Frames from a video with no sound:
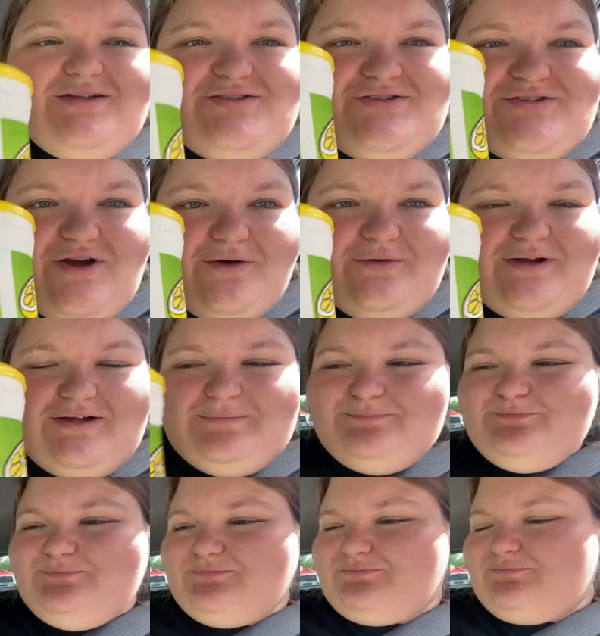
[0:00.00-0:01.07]
so good.
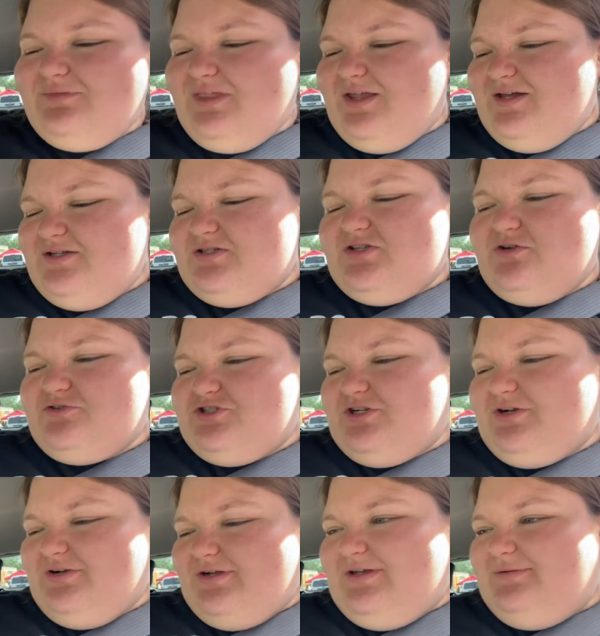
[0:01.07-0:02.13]
It's so sugary. Oh,